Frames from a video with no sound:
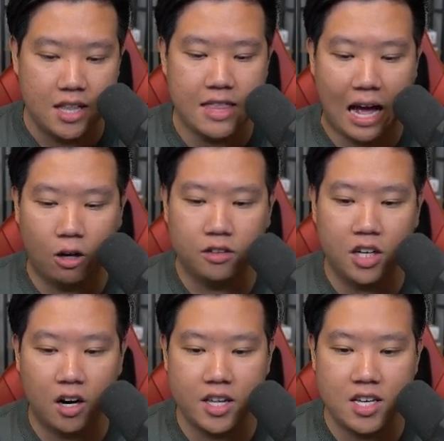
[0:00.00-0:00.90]
Now
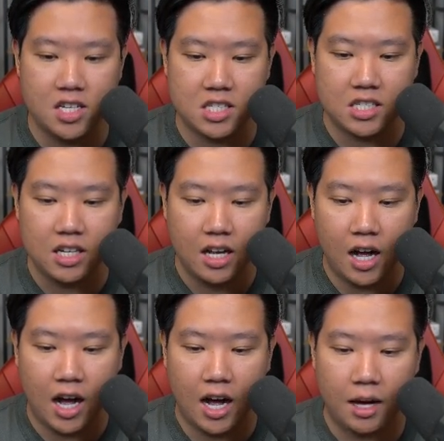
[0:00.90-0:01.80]
there is
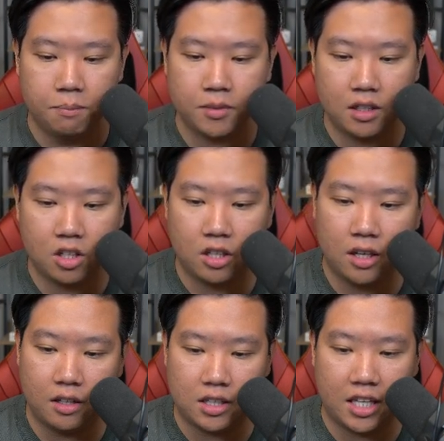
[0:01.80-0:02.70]

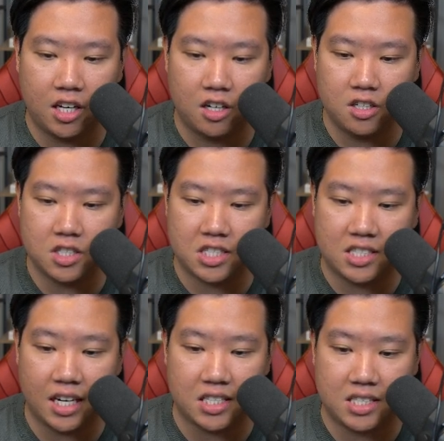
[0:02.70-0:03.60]
tier
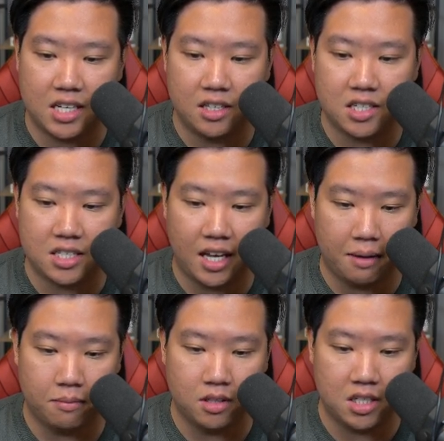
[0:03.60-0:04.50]
6 in this
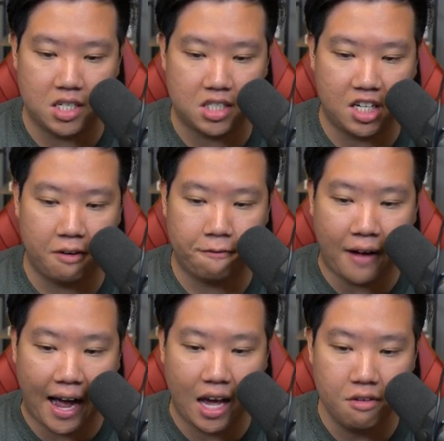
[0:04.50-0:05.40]
game. This is tier
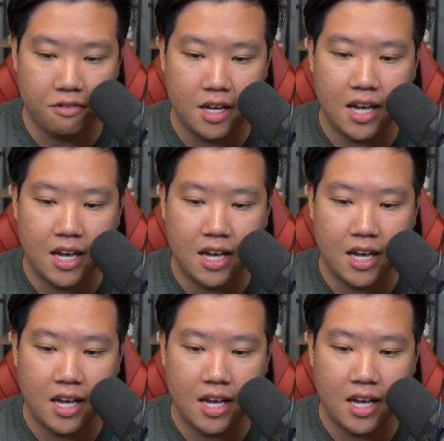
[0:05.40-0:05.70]
5.